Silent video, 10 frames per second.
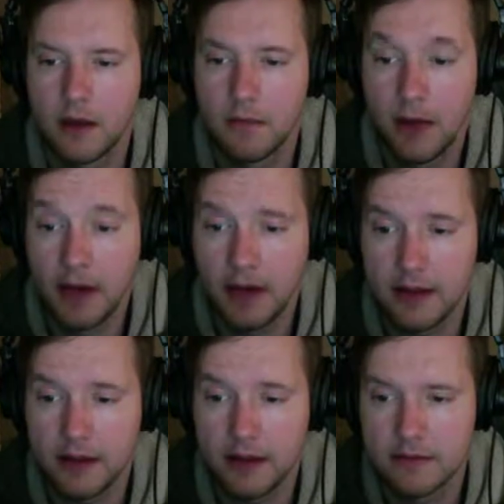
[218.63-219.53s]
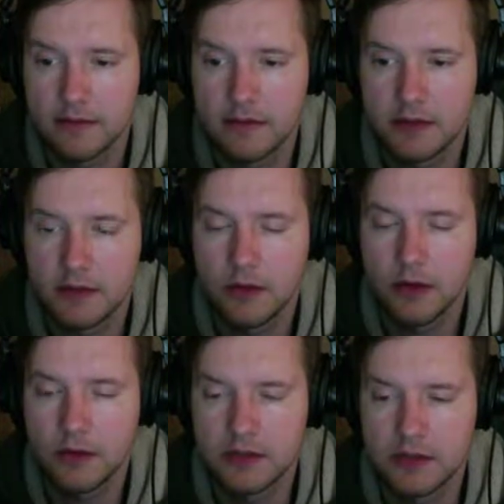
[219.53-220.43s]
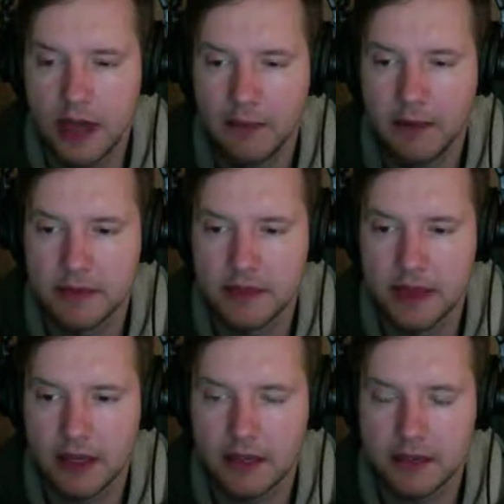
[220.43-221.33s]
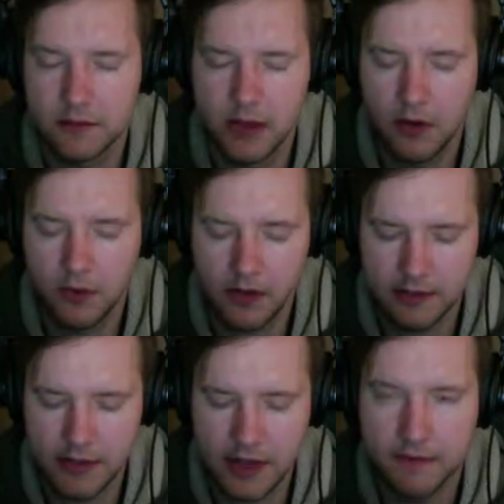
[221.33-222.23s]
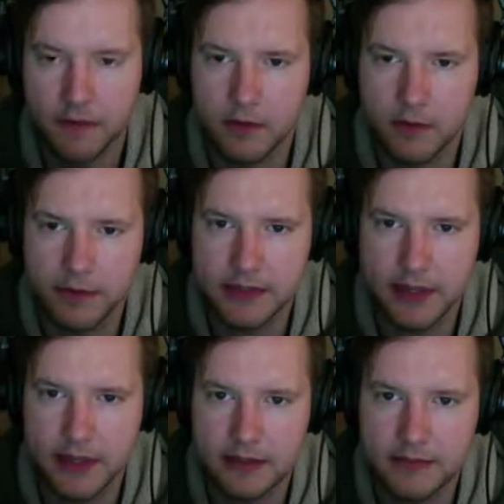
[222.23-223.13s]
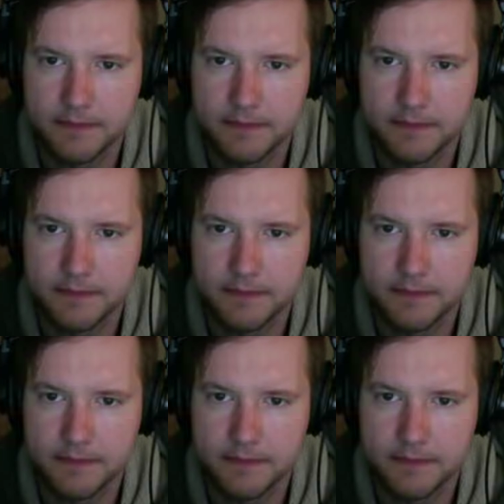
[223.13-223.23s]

money to those timing mistakes, and we don't want to make avoidable mistakes.